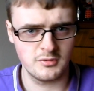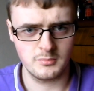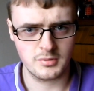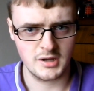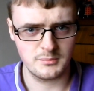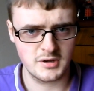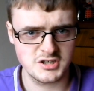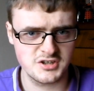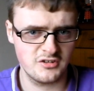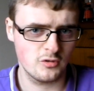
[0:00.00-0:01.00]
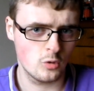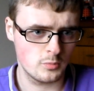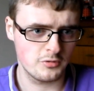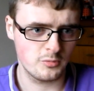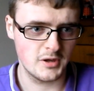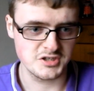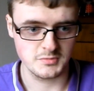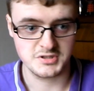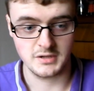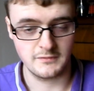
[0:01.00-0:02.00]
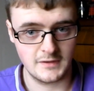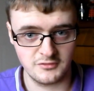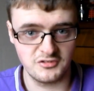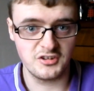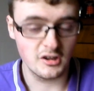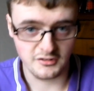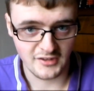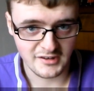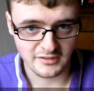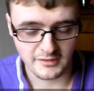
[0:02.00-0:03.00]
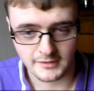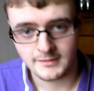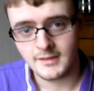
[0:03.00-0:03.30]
Pride and Prejudice or Persuasion, which I've found dull as anything,